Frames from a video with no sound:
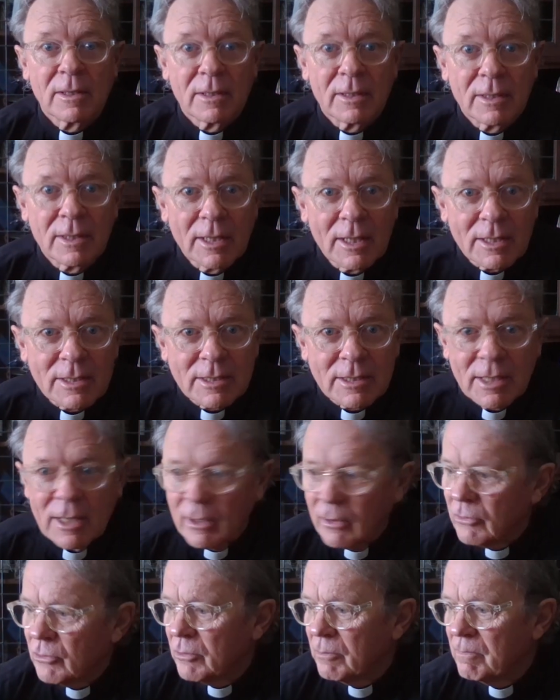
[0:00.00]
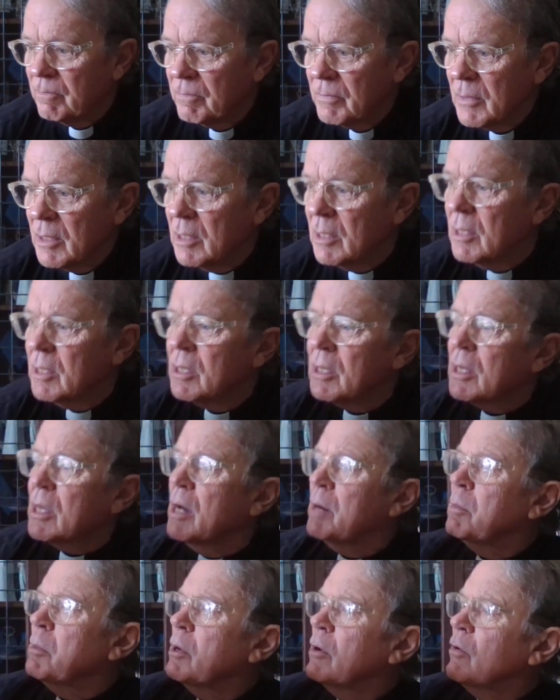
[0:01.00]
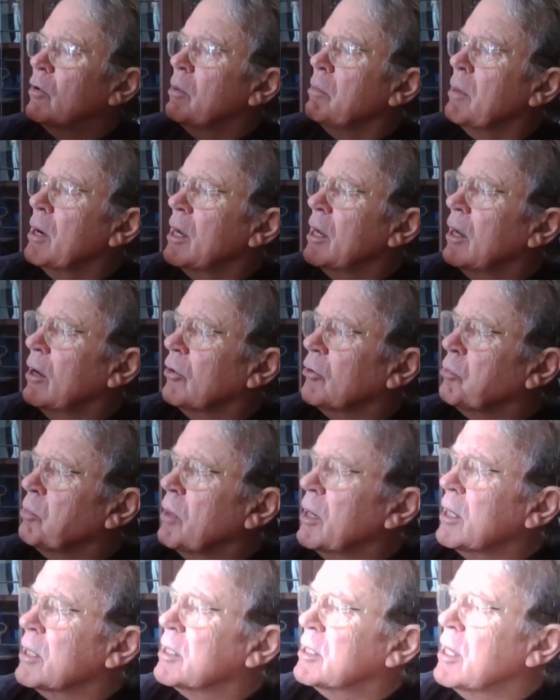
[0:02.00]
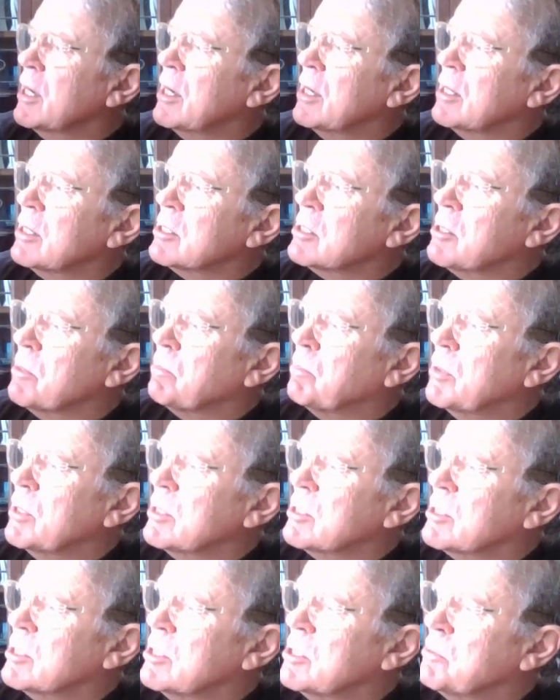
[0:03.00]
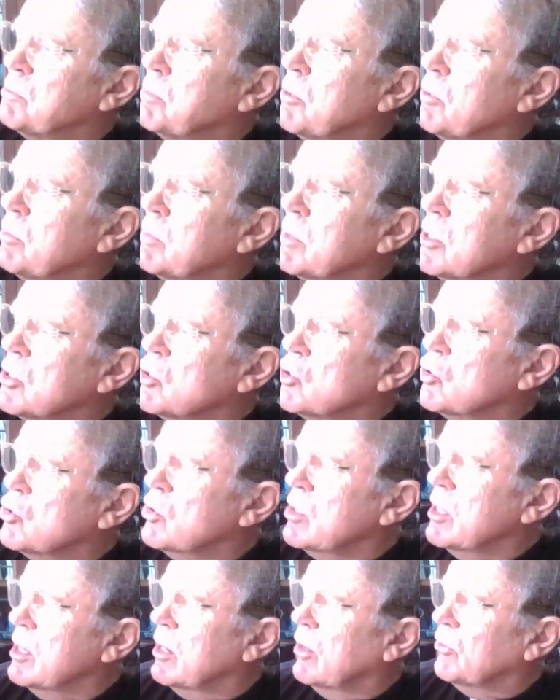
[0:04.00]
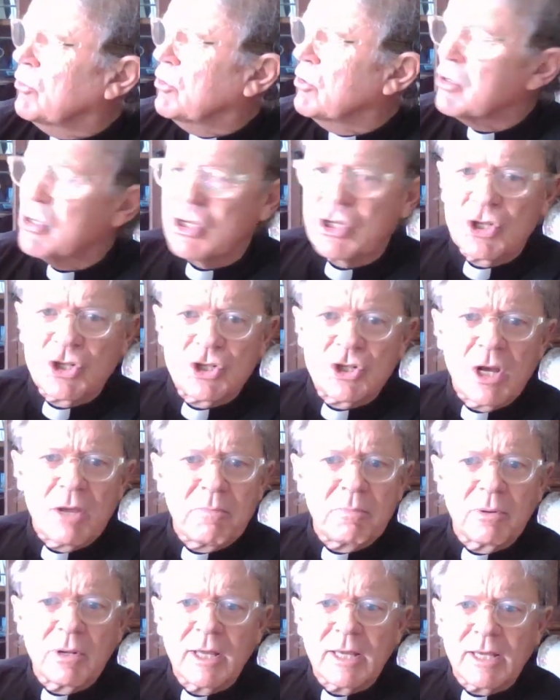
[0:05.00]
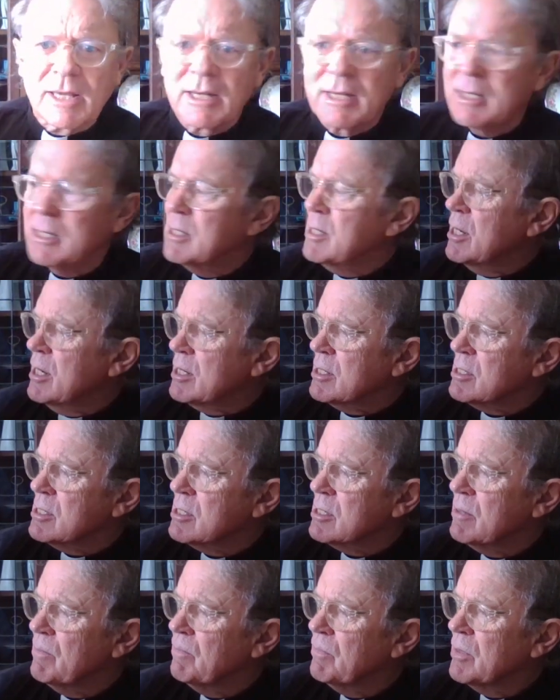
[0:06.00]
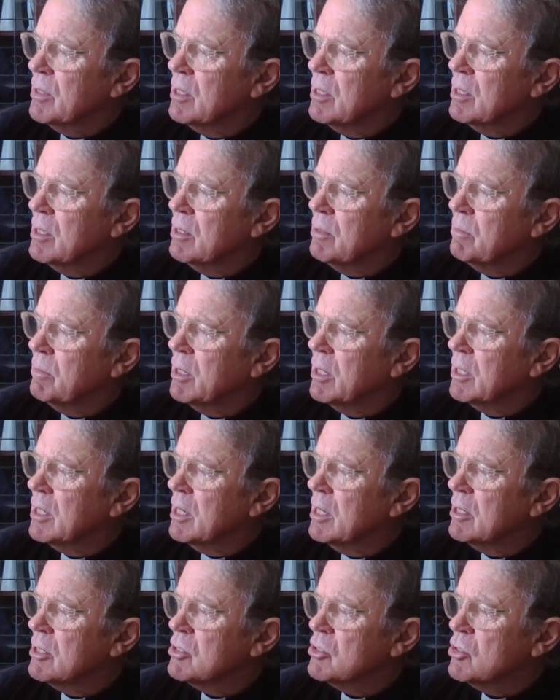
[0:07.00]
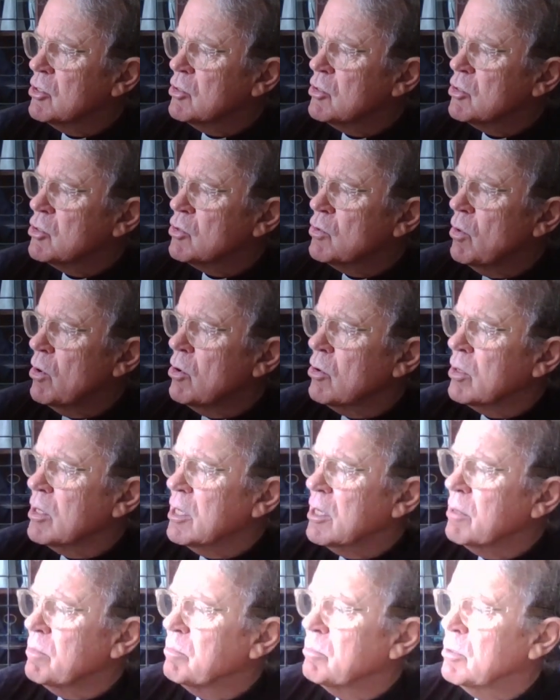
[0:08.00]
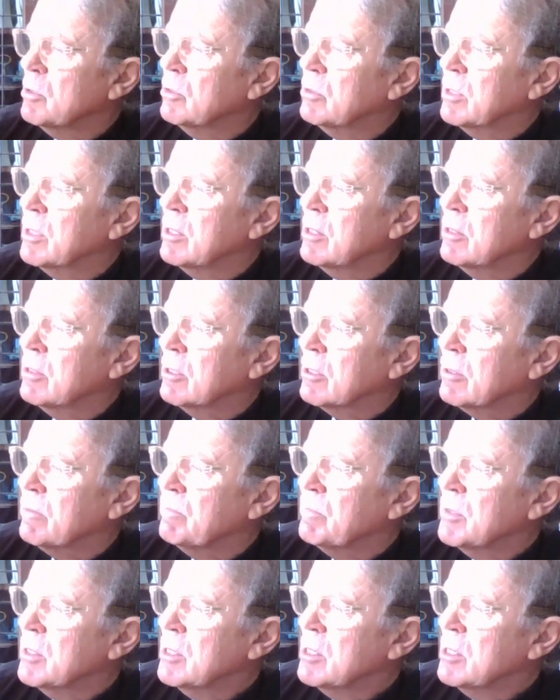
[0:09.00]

Next house. Come over to my house. My dad is the best. He's built me a treehouse that's shaped like a nest. My dad is so strong, he can build anything.